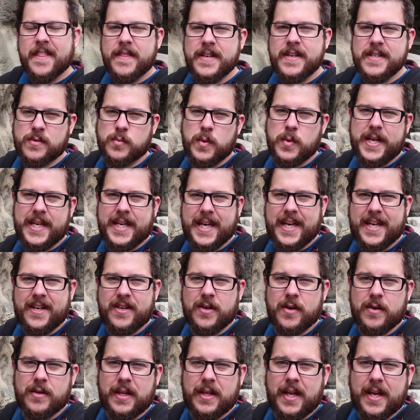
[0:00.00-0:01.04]
This week in
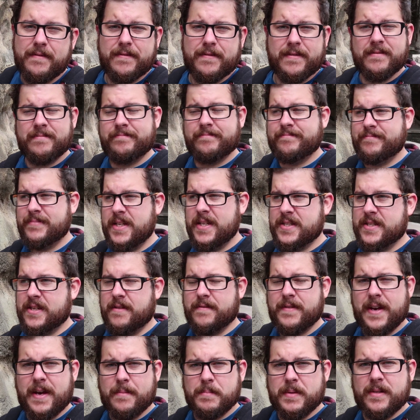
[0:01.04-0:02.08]
nerd life, this
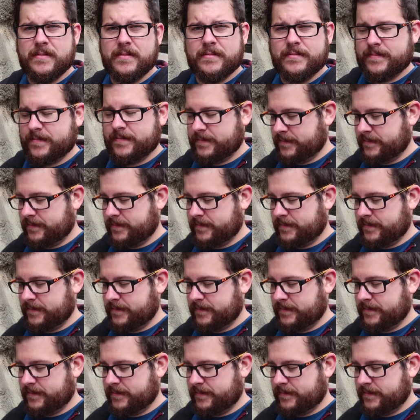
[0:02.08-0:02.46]
stuff happened.